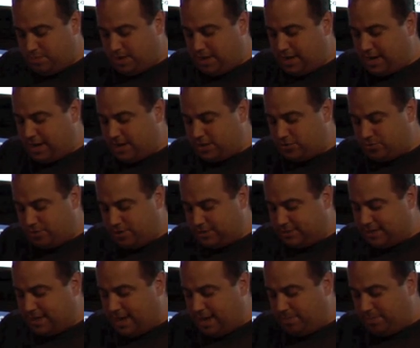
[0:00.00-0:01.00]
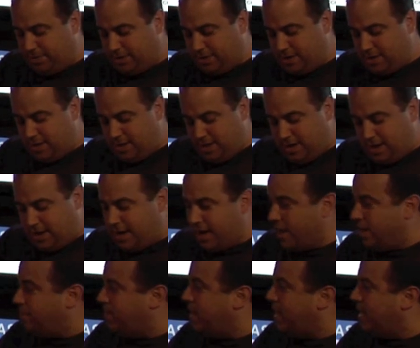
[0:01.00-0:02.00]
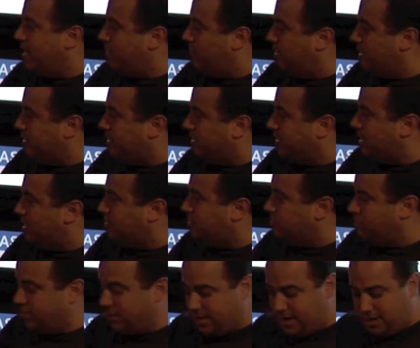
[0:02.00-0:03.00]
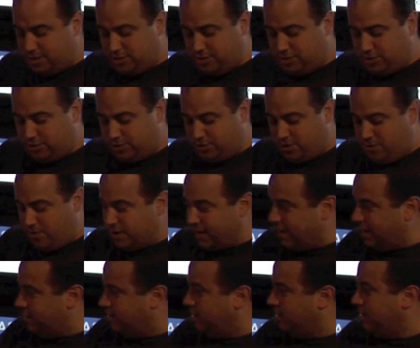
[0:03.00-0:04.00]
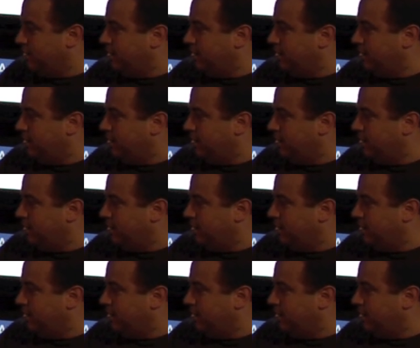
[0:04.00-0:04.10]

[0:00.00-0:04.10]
an Android tablet, an iPad, or anything else, you can actually just go ahead